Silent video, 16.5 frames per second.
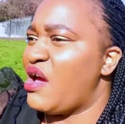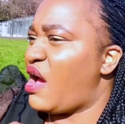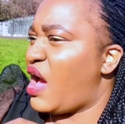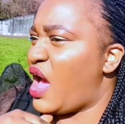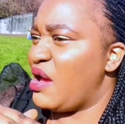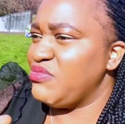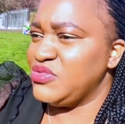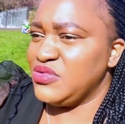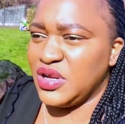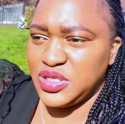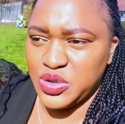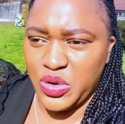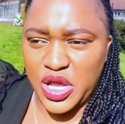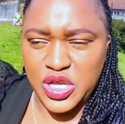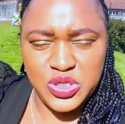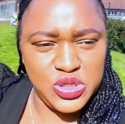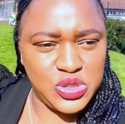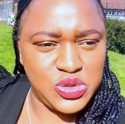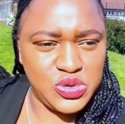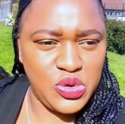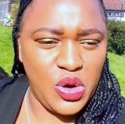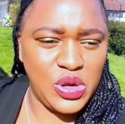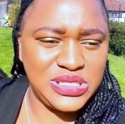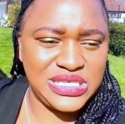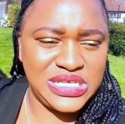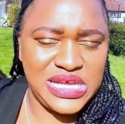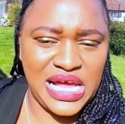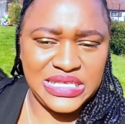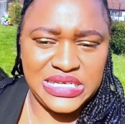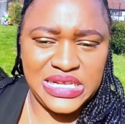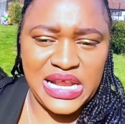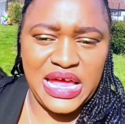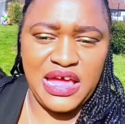I'm not going to do OSCE
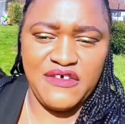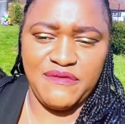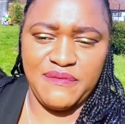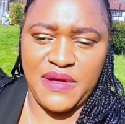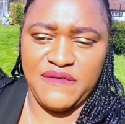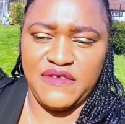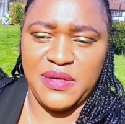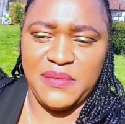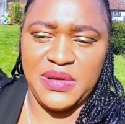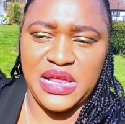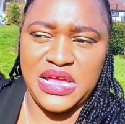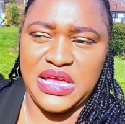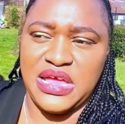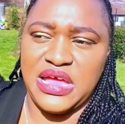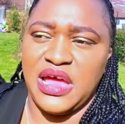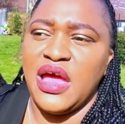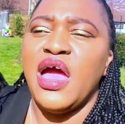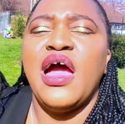until I have my family here.